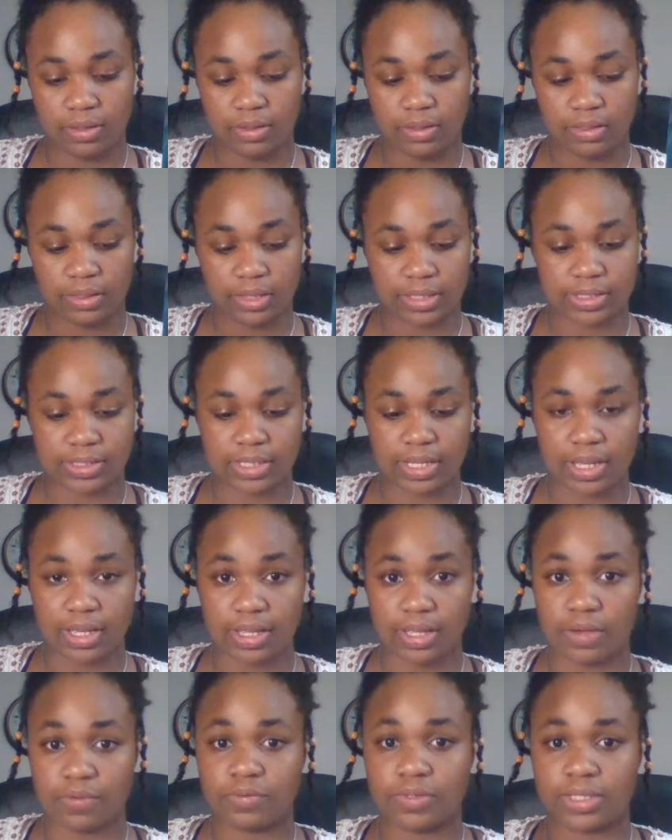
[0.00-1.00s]
let's say
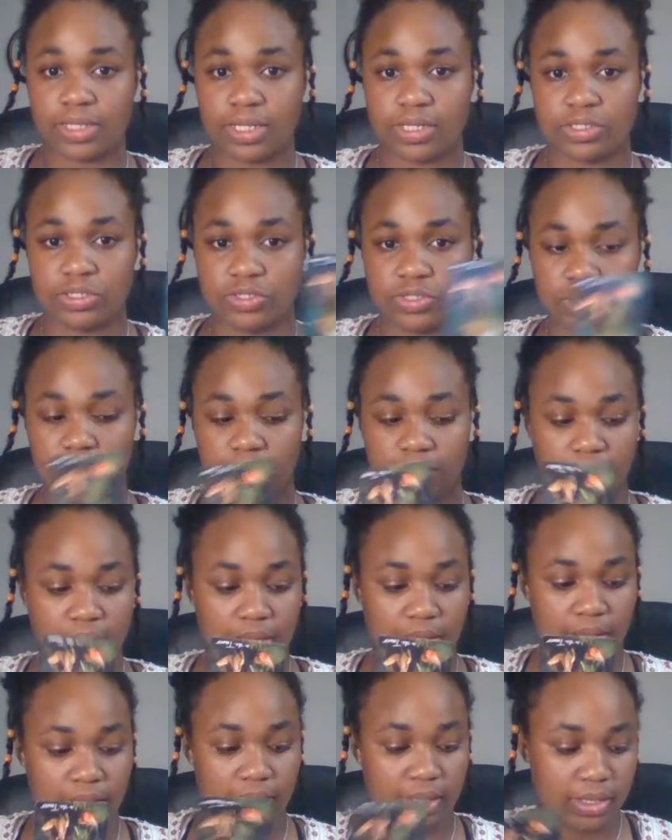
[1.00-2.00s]
a relationship,
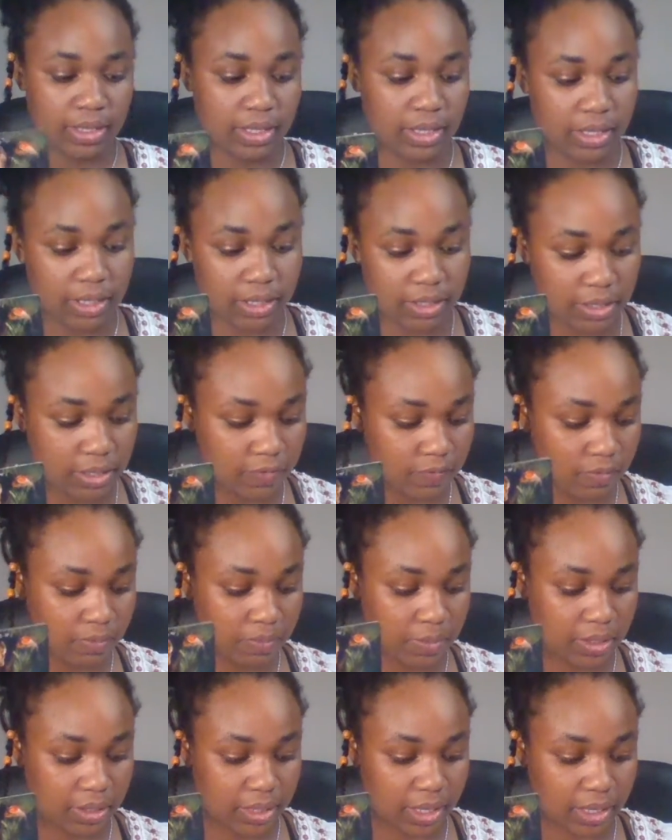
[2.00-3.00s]
okay, it could even
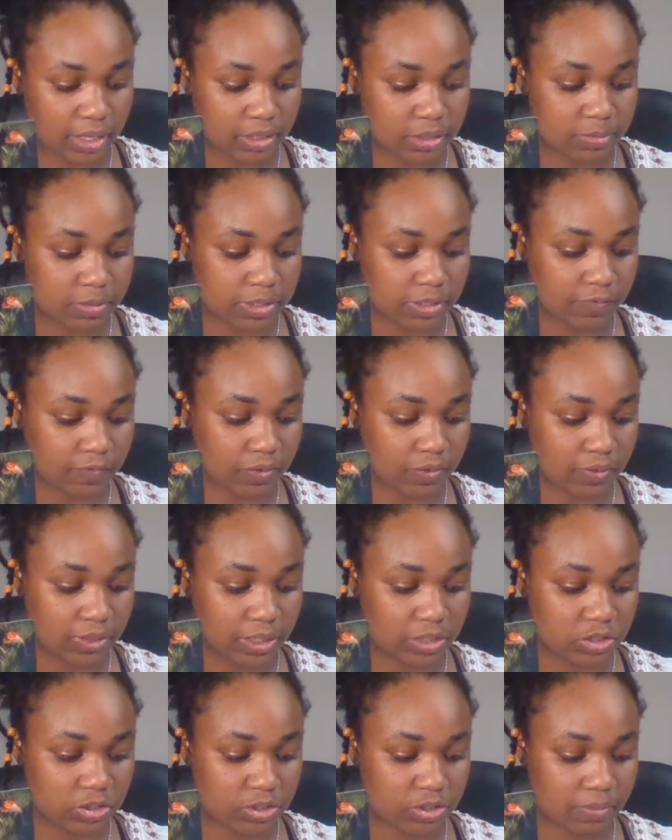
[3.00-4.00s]
be like a specific
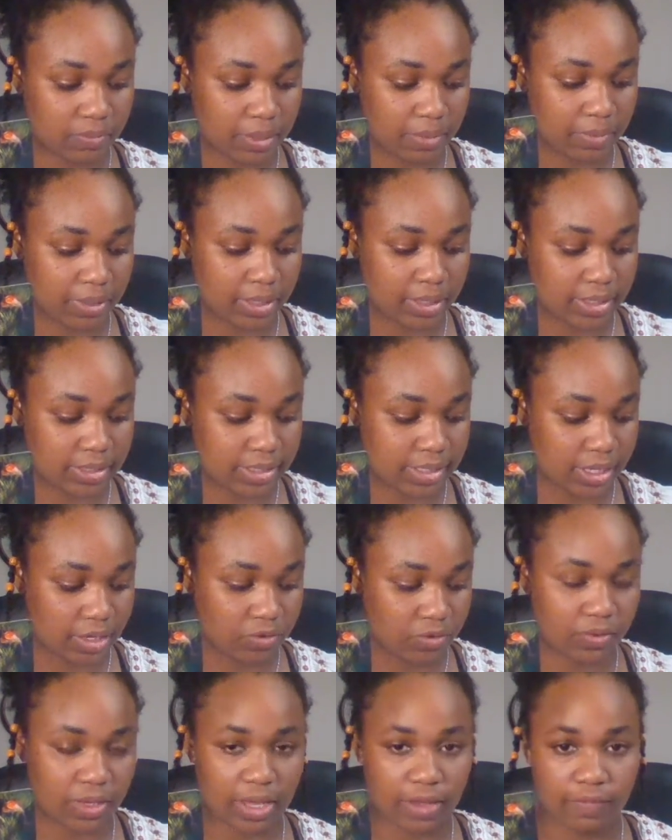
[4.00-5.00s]
relationship, maybe let's say
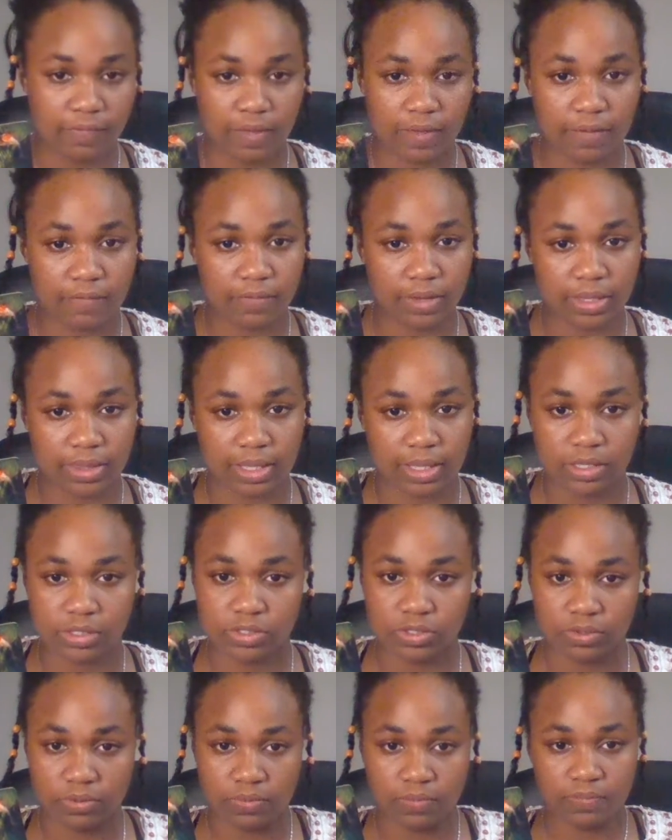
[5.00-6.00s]
you gave everything
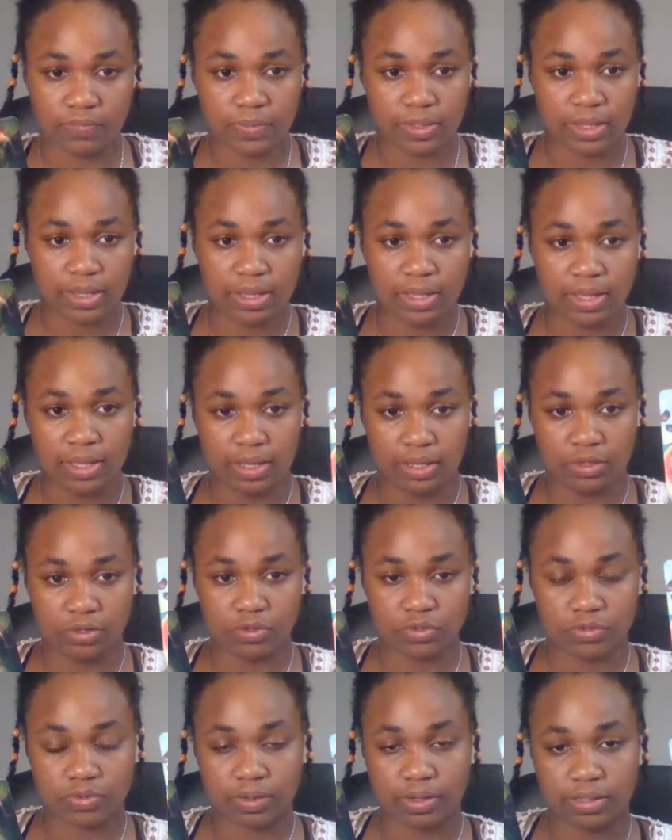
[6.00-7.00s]
to, and
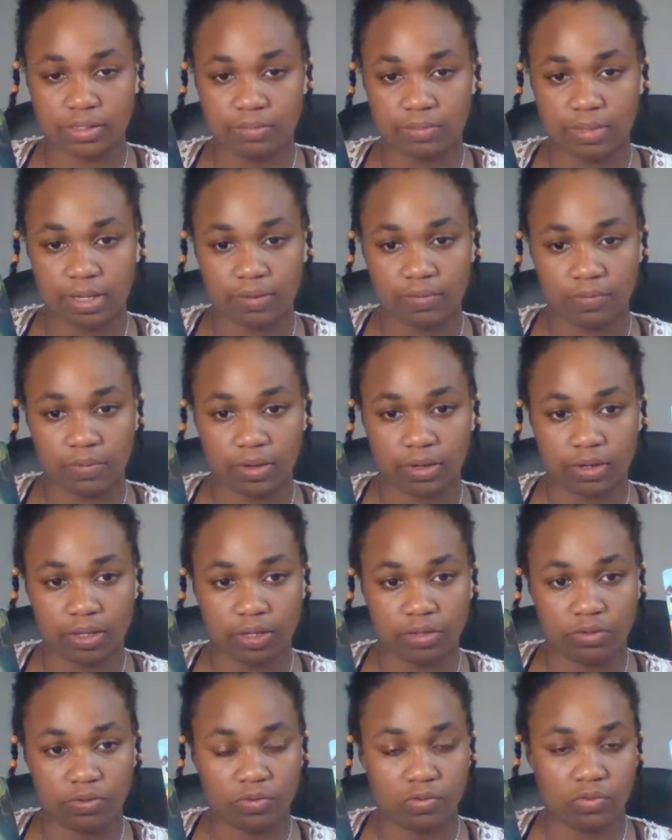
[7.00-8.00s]
you tried to make it work,
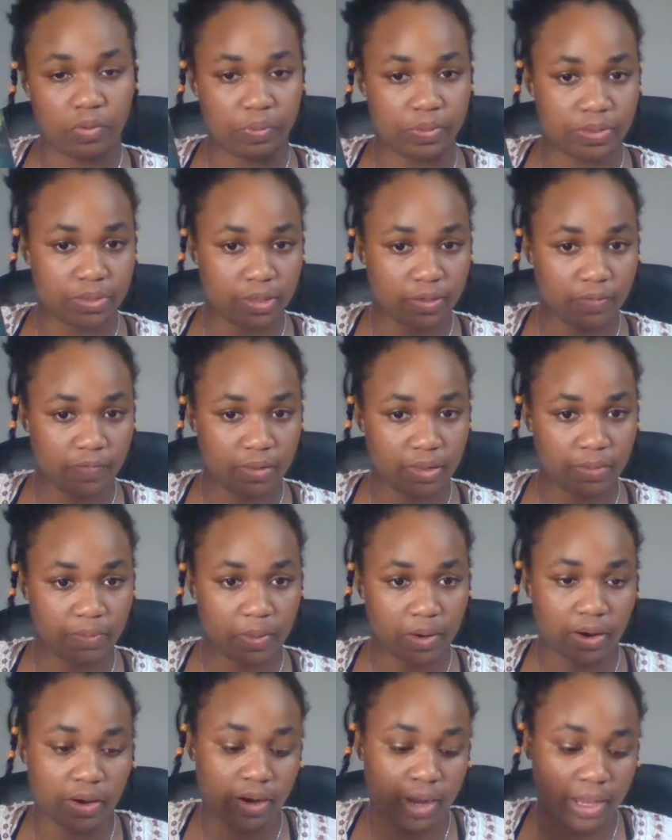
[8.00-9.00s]
and you knew it was going to fall
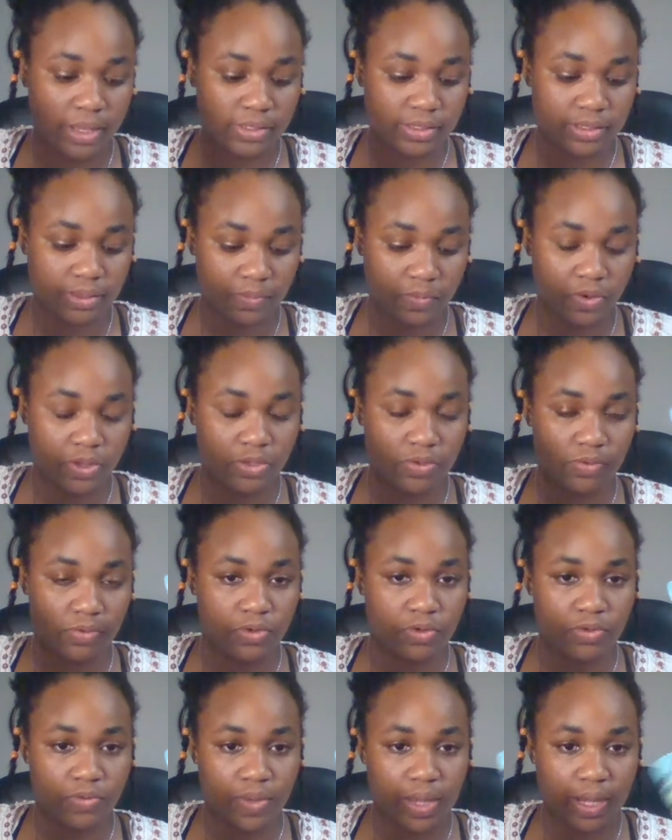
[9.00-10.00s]
apart at some point, you knew
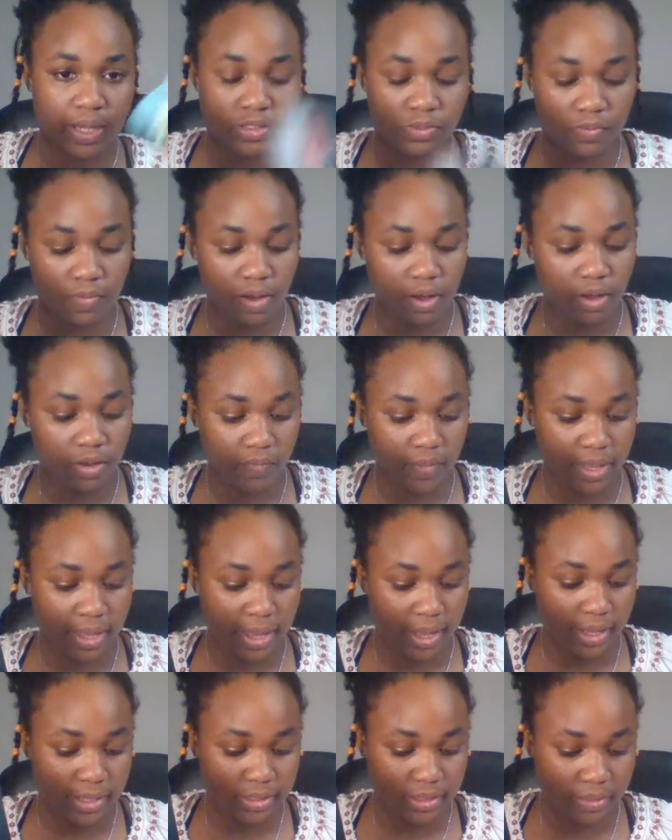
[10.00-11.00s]
you had to walk away
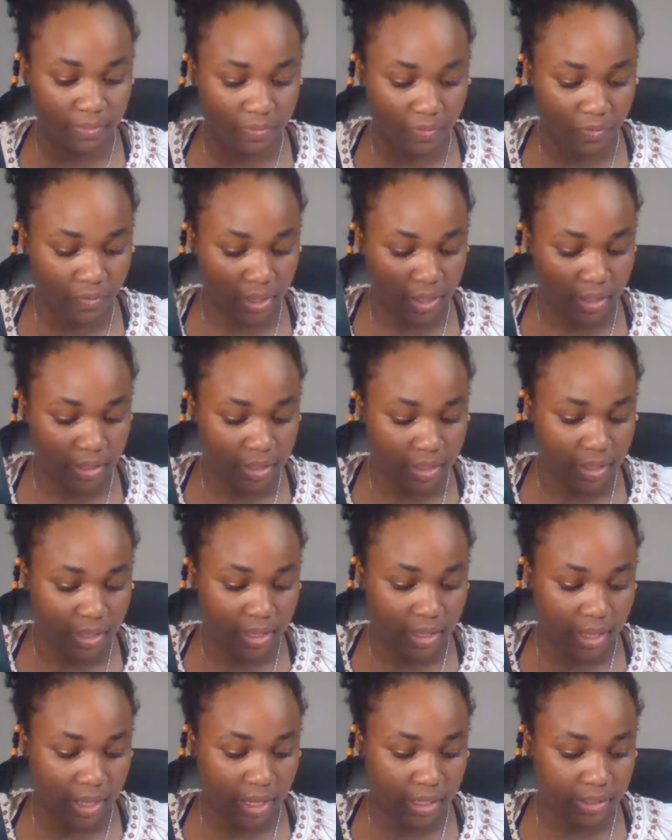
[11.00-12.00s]
at some point,
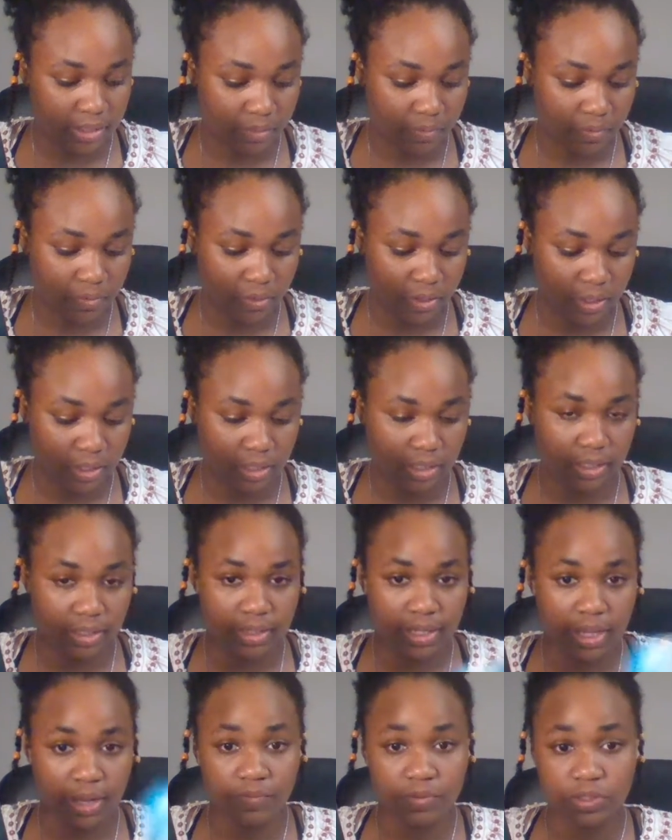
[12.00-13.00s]

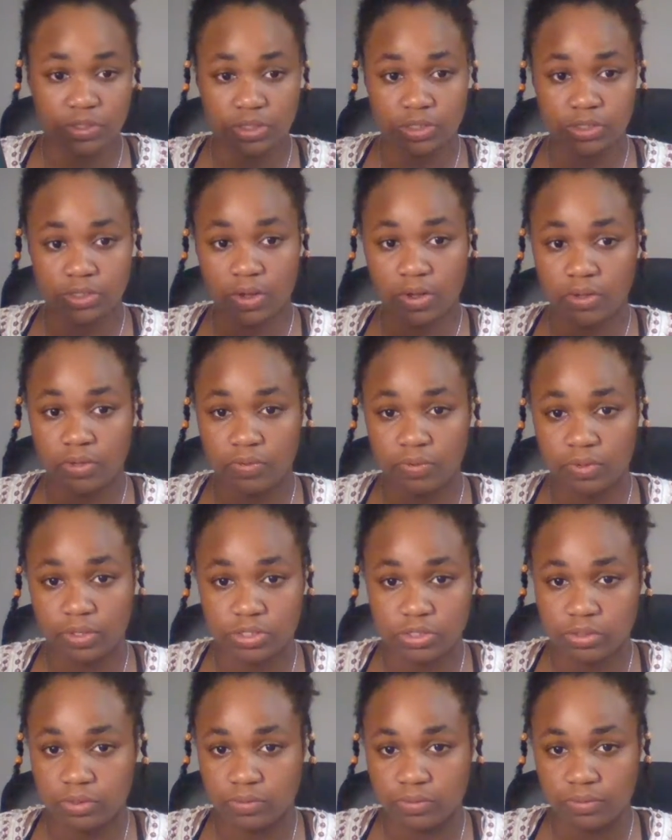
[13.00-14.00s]
that was just all you could
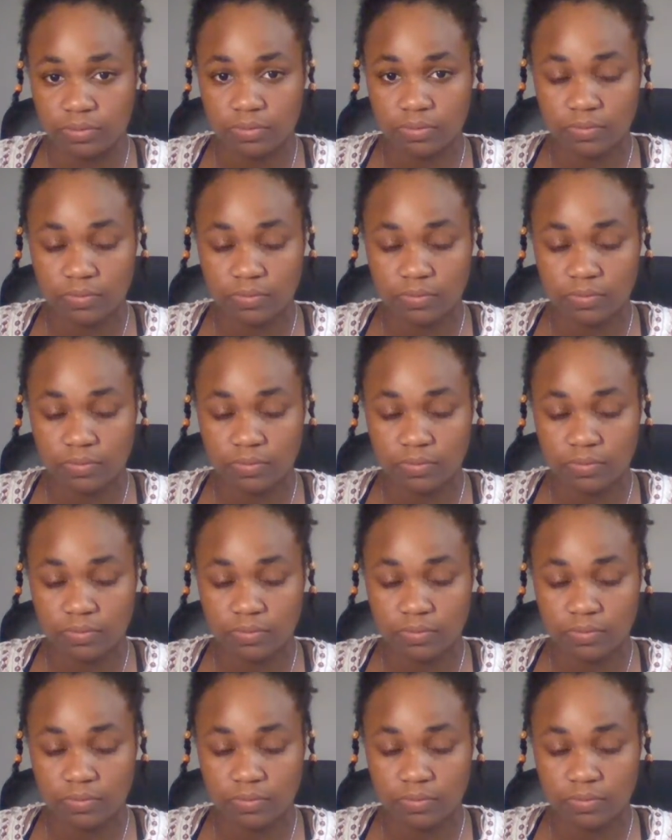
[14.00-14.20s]
do,